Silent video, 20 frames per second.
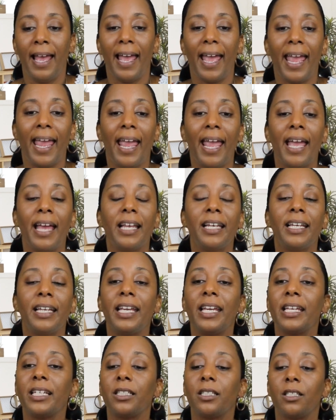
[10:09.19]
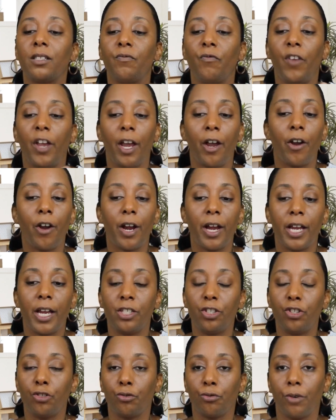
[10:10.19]
and it's very
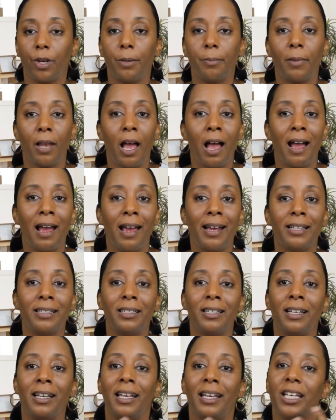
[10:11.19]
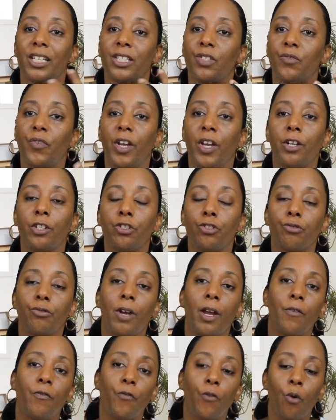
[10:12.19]
streamlined, it's very
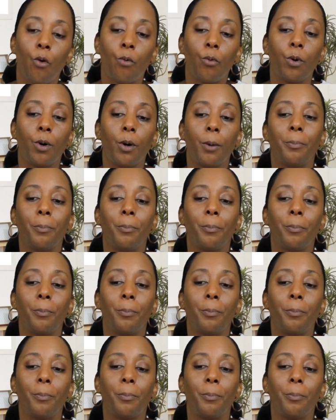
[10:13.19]
straightforward.